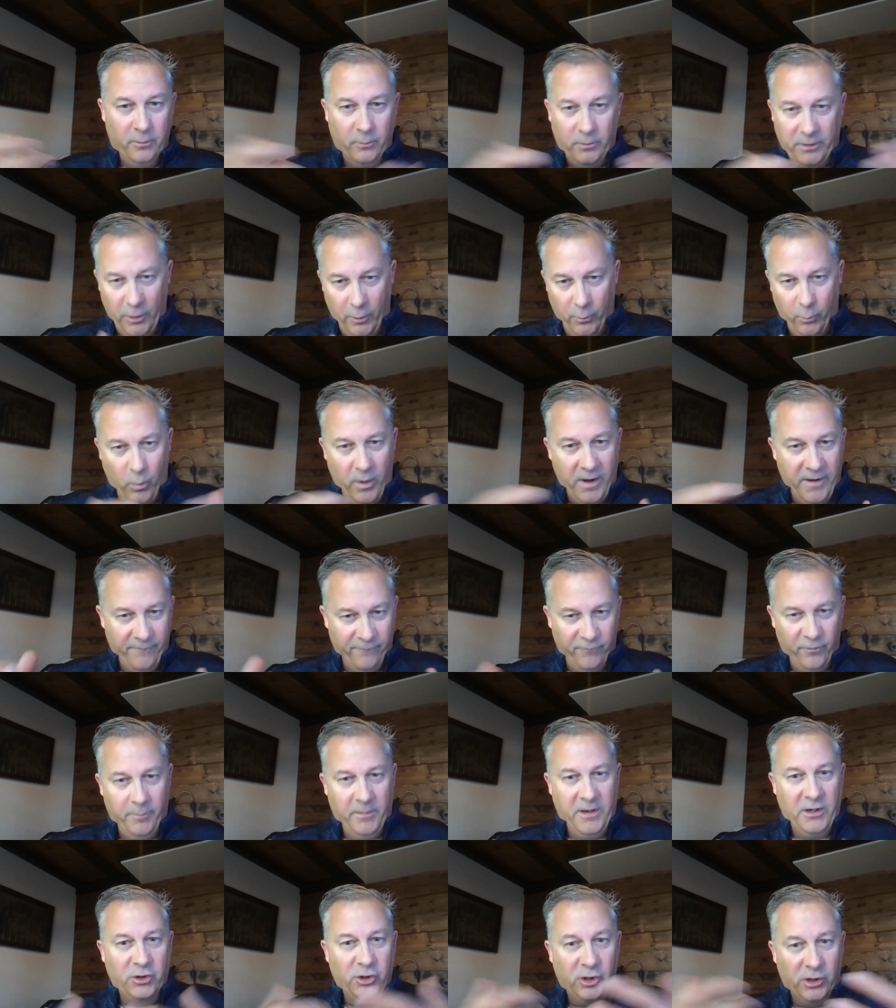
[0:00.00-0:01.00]
What
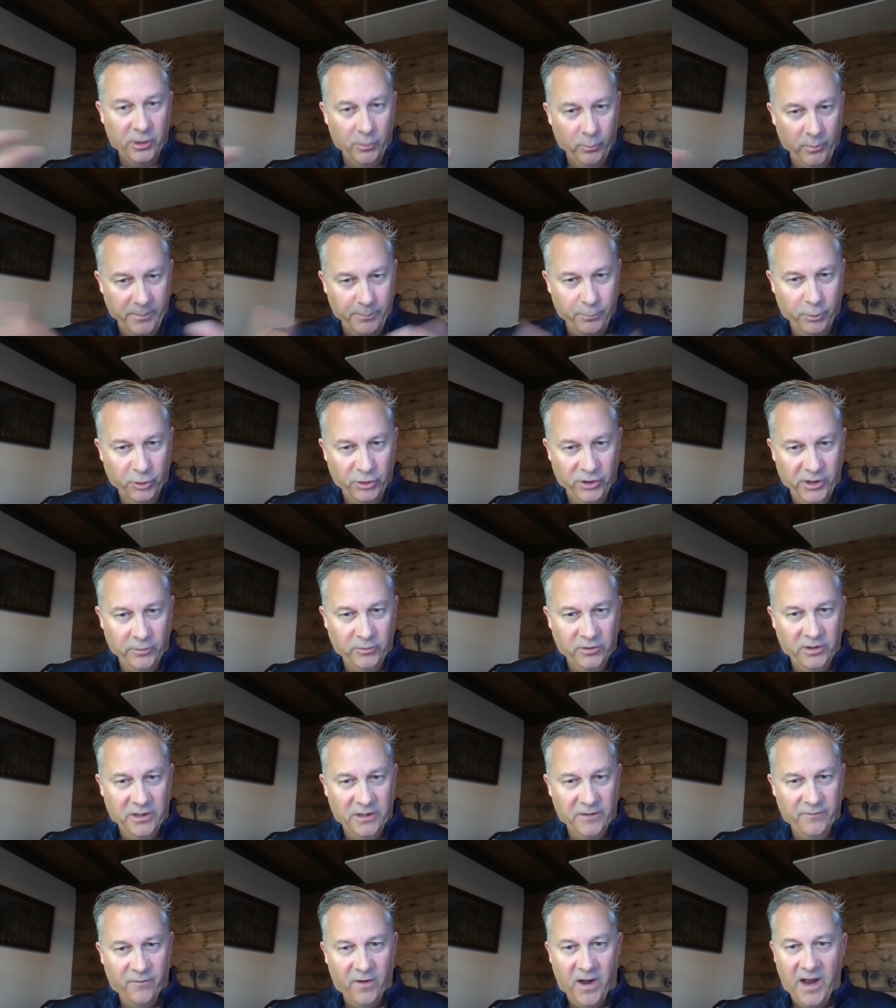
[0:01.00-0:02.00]
information can we push out
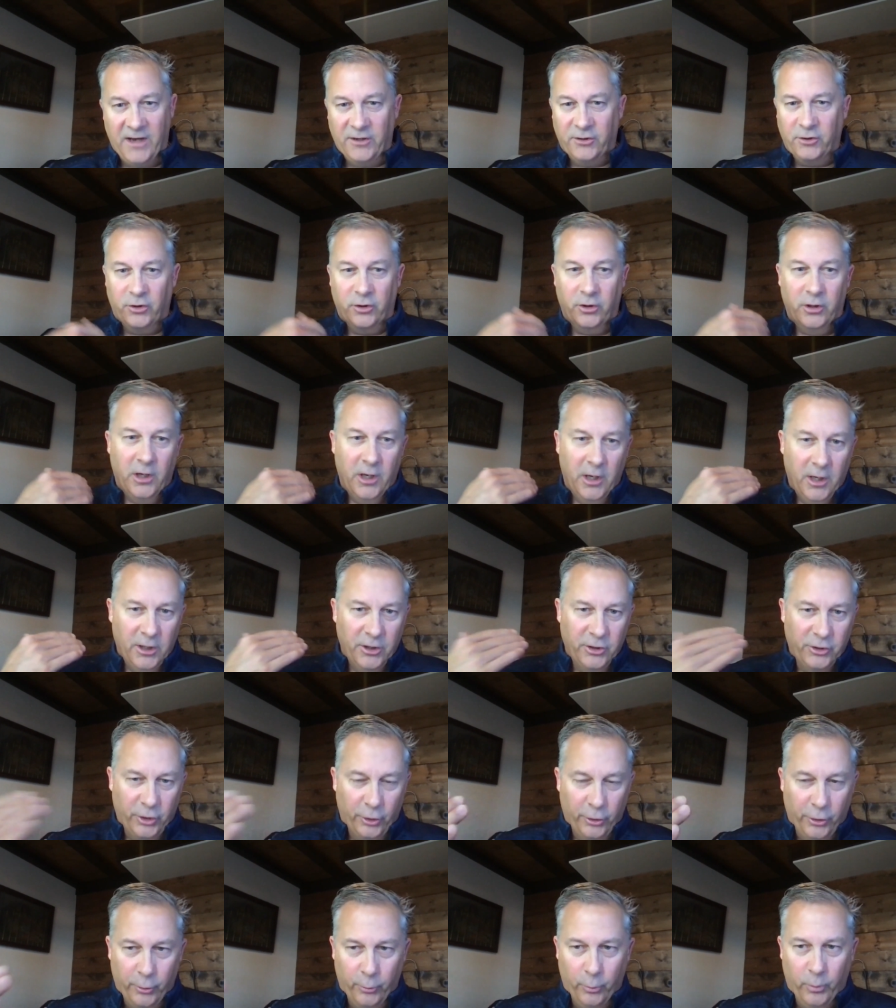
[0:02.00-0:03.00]
to the advisor
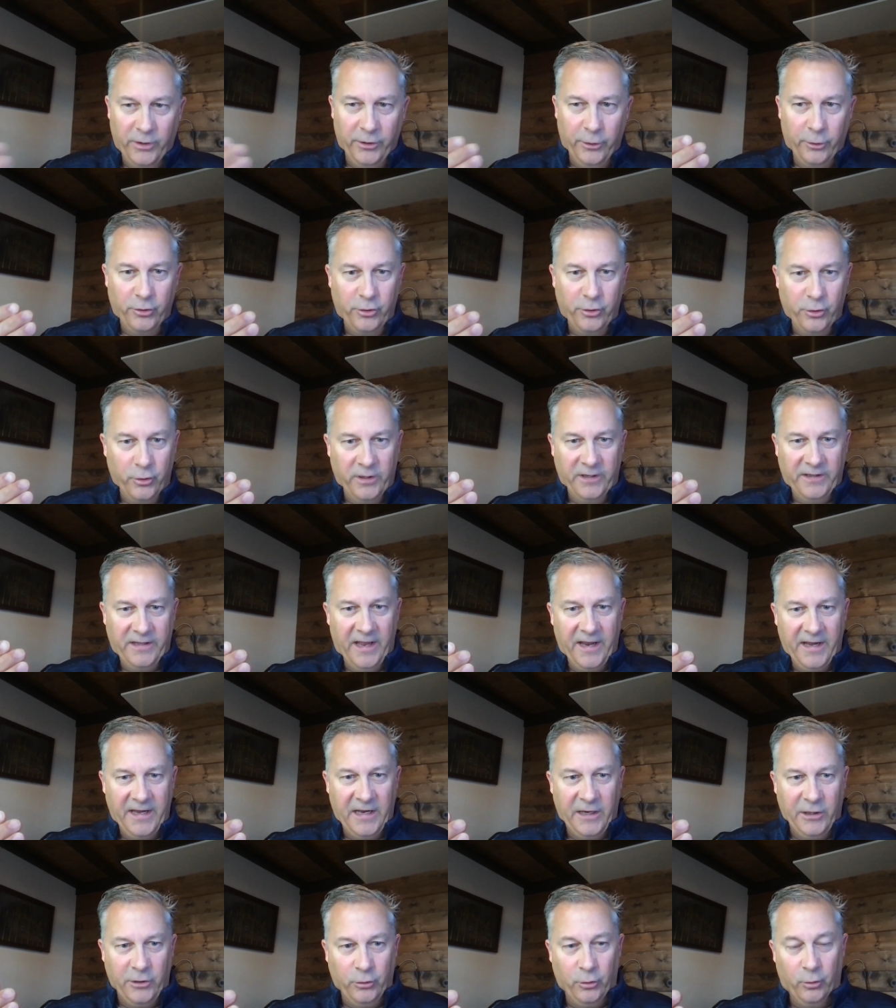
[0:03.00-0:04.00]
so that when they're doing
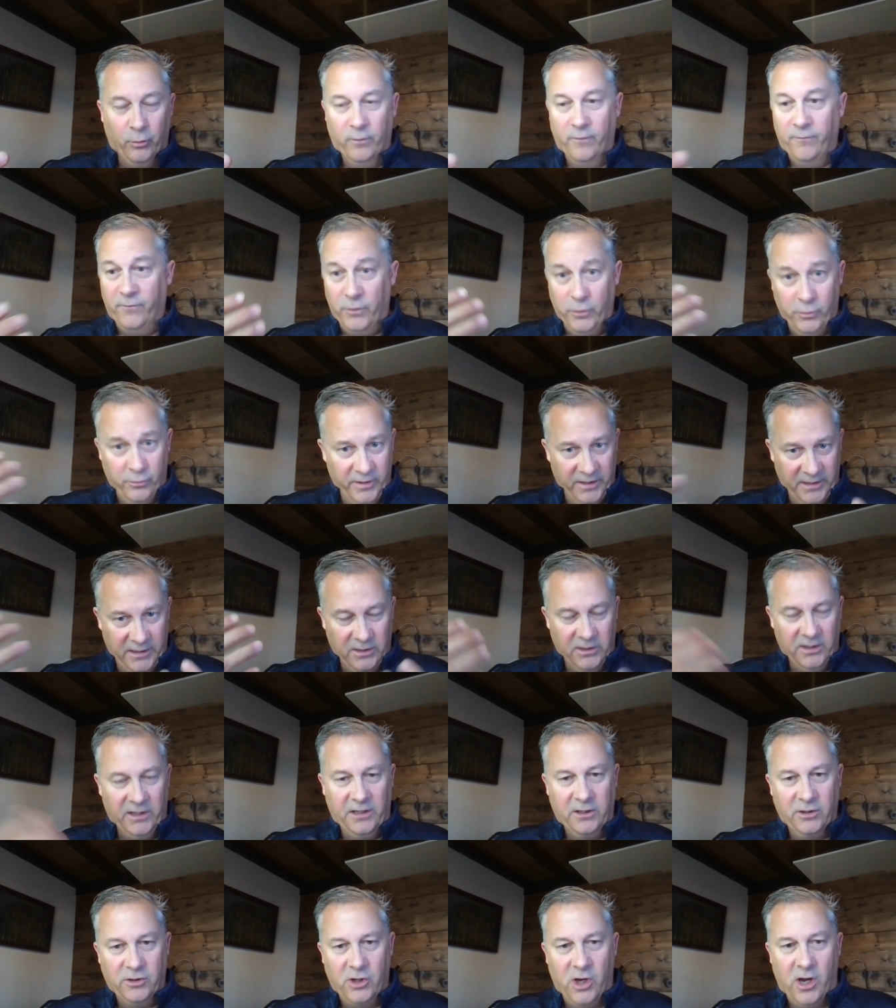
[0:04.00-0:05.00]
that annual review, they
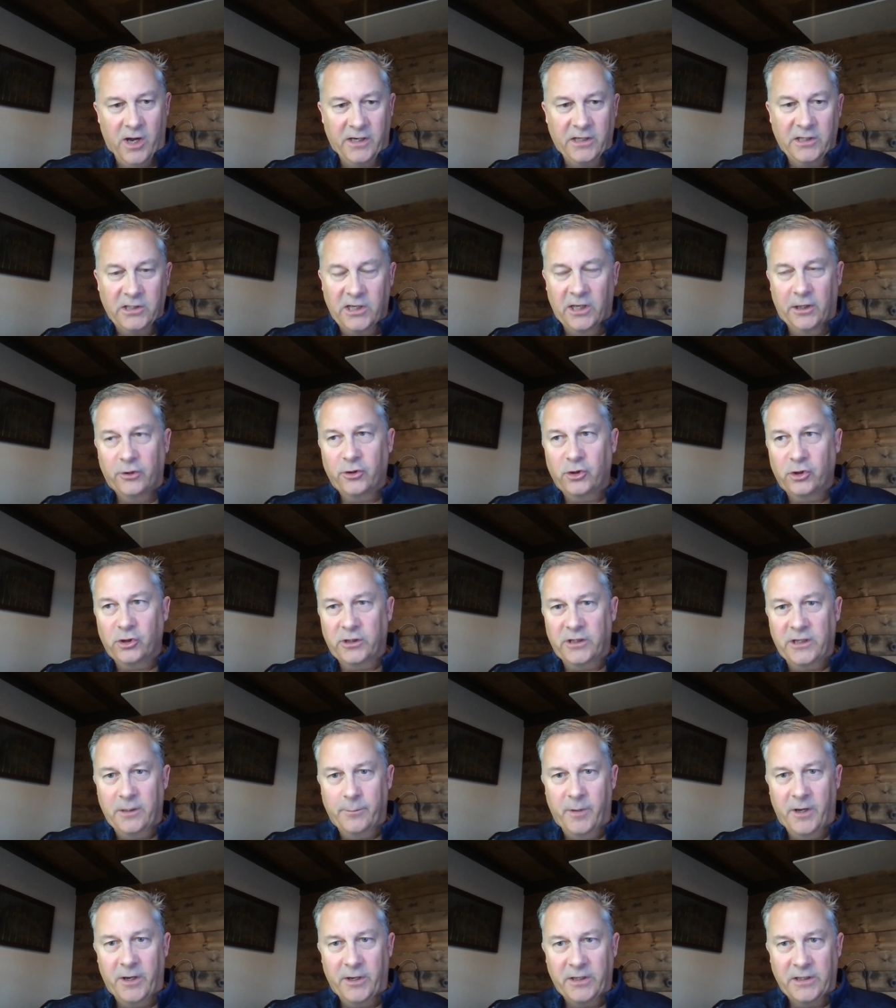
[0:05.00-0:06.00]
can talk
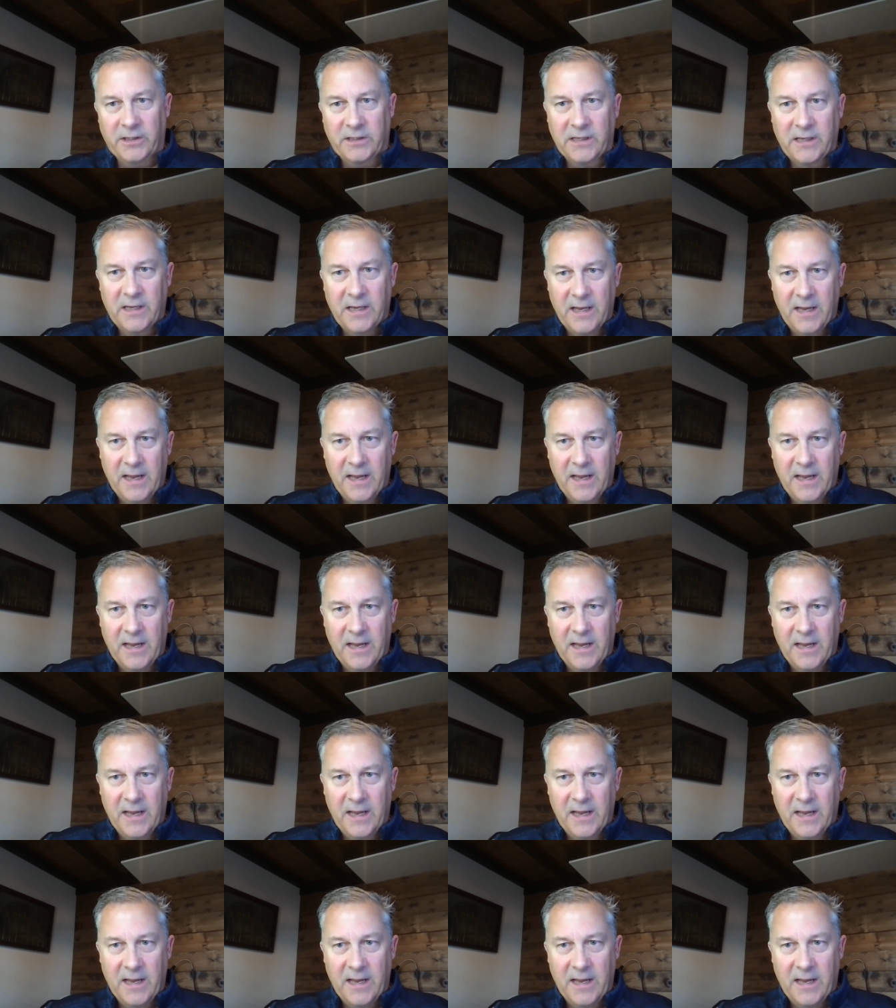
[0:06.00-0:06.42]
intelligently about it.